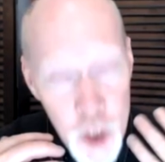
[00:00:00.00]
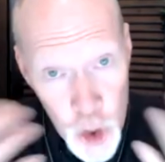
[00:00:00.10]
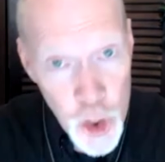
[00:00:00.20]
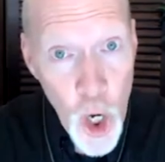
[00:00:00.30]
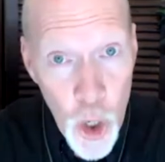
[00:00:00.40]
to
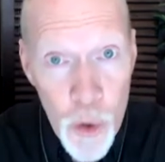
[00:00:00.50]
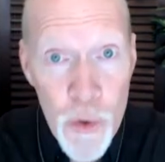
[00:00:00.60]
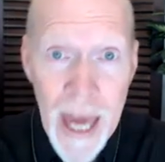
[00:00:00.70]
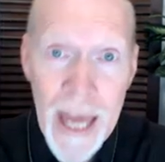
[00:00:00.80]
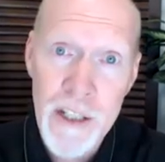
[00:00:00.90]
show
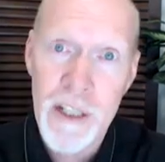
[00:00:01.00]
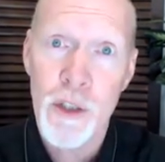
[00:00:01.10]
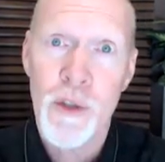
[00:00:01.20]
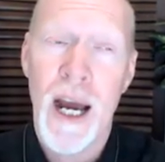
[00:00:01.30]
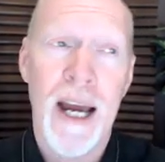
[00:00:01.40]
that to
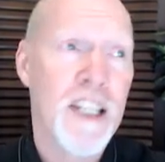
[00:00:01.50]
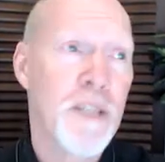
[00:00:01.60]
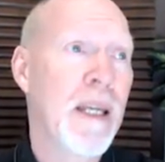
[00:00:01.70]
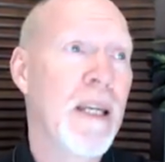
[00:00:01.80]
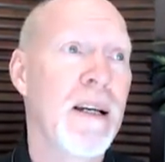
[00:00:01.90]
you guys
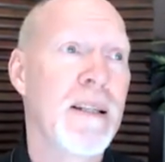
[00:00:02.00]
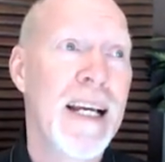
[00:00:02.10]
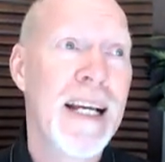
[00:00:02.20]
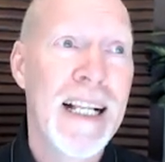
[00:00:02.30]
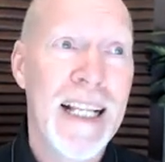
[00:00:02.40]
because